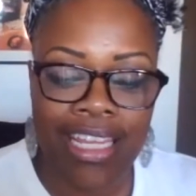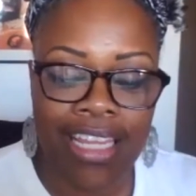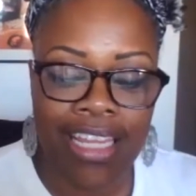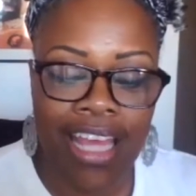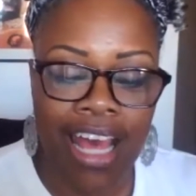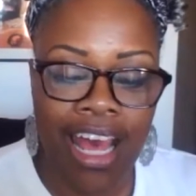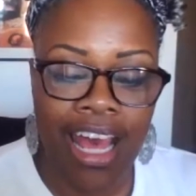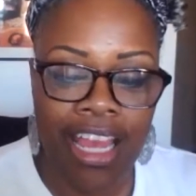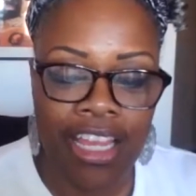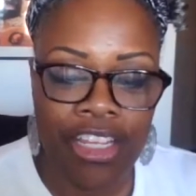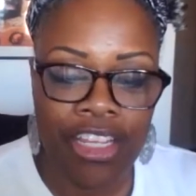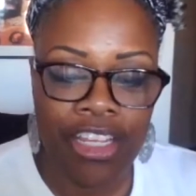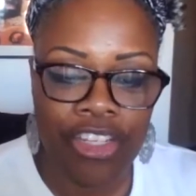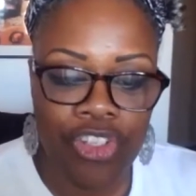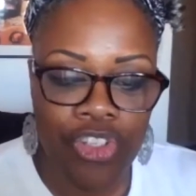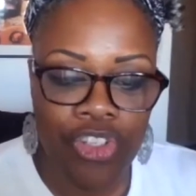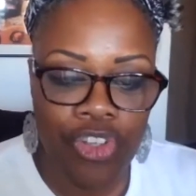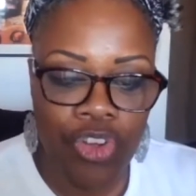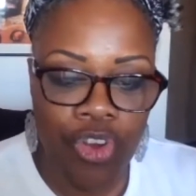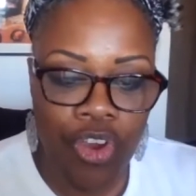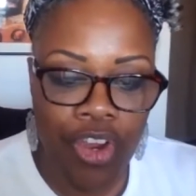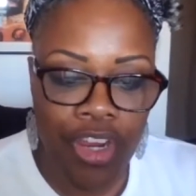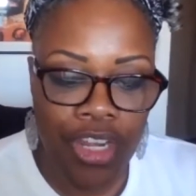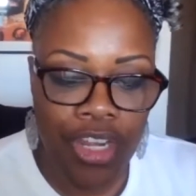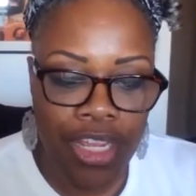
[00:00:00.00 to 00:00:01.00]
I
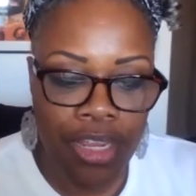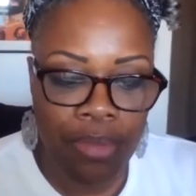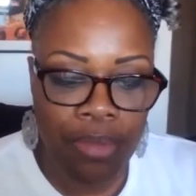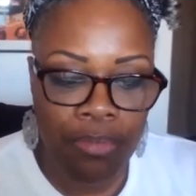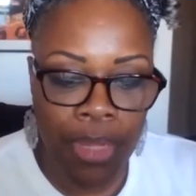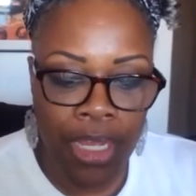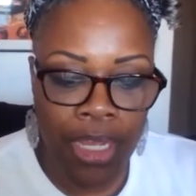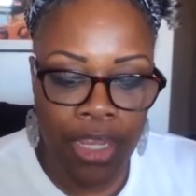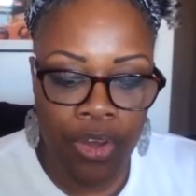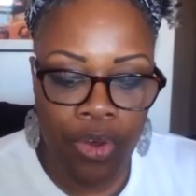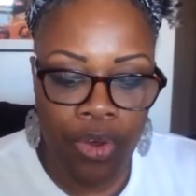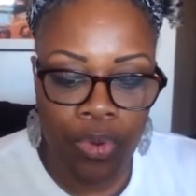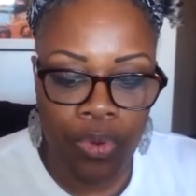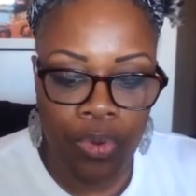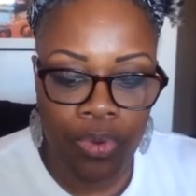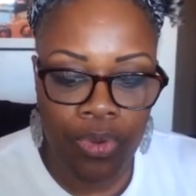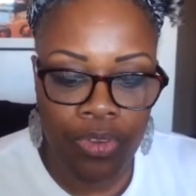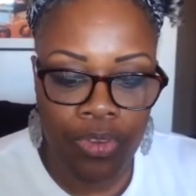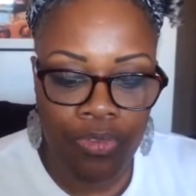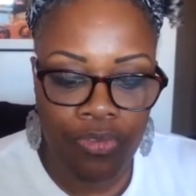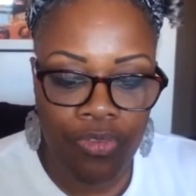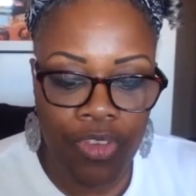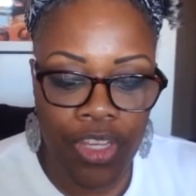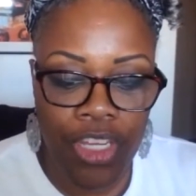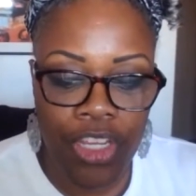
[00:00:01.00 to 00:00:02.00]
started my
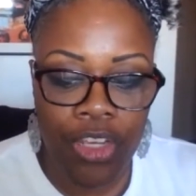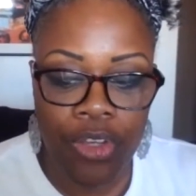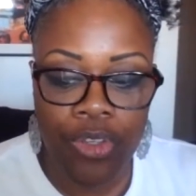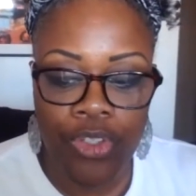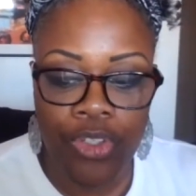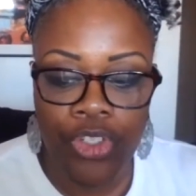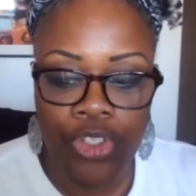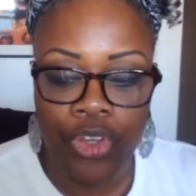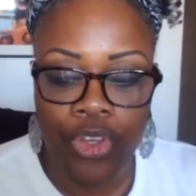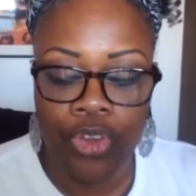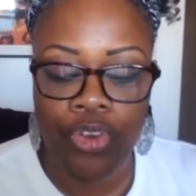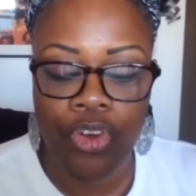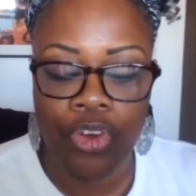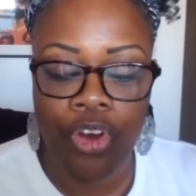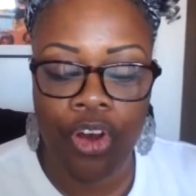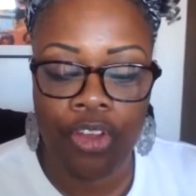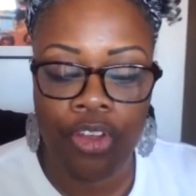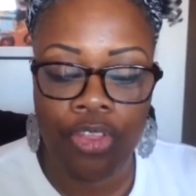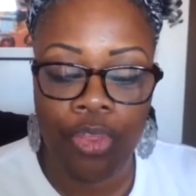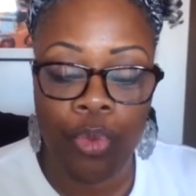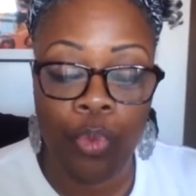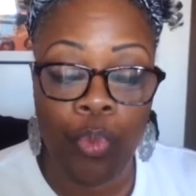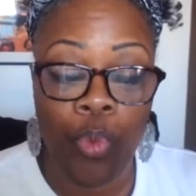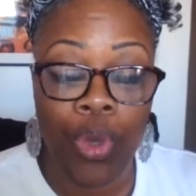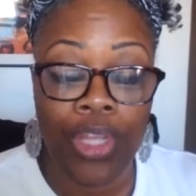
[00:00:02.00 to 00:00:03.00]
own video show called
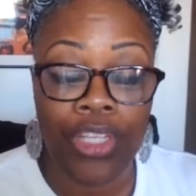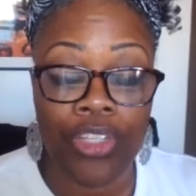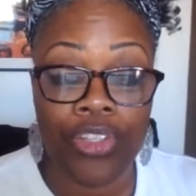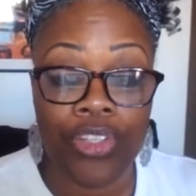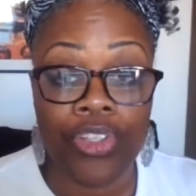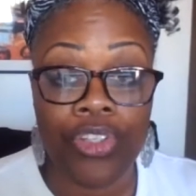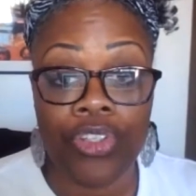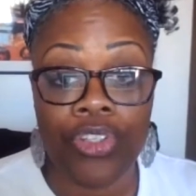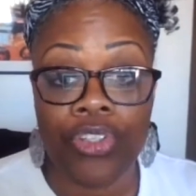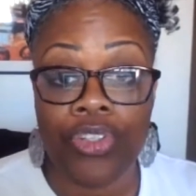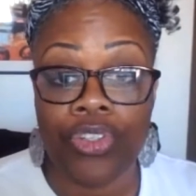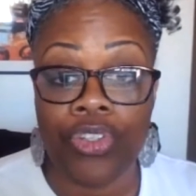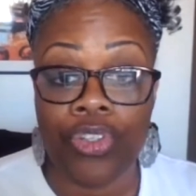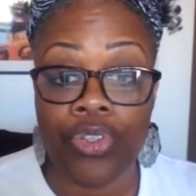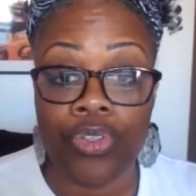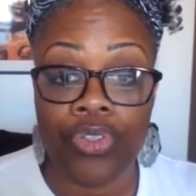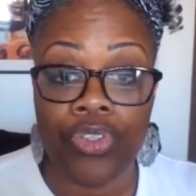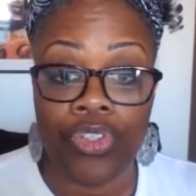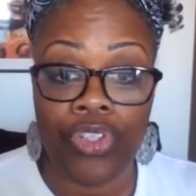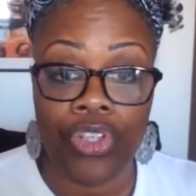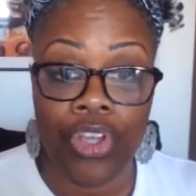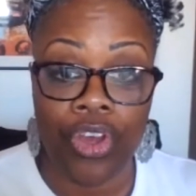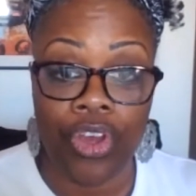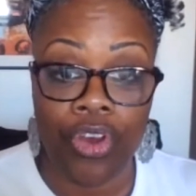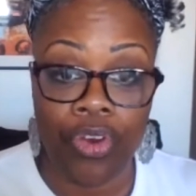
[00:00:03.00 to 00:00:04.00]
the What Do You Do
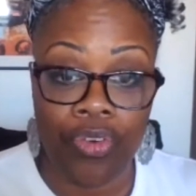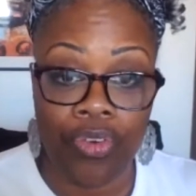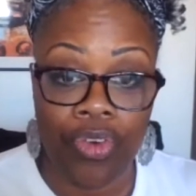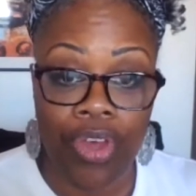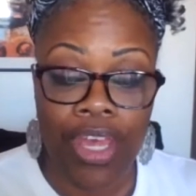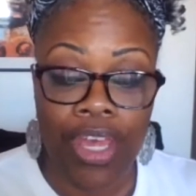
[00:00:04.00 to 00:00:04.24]
Show,